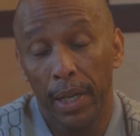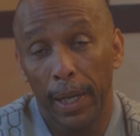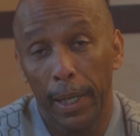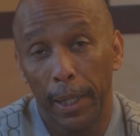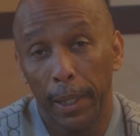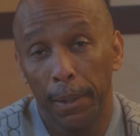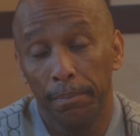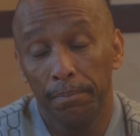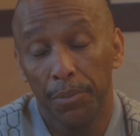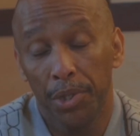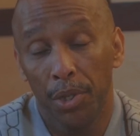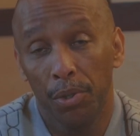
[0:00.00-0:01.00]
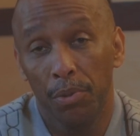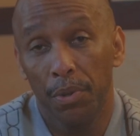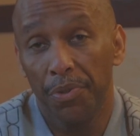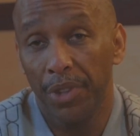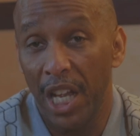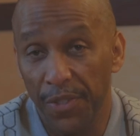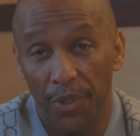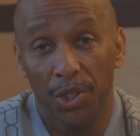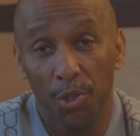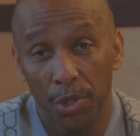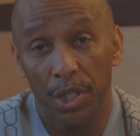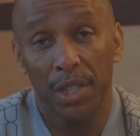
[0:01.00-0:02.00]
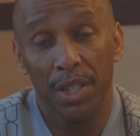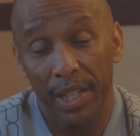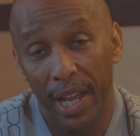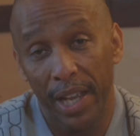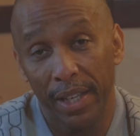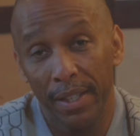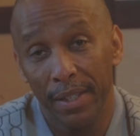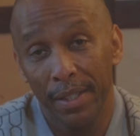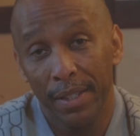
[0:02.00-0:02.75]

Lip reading: So thanks for tuning in today.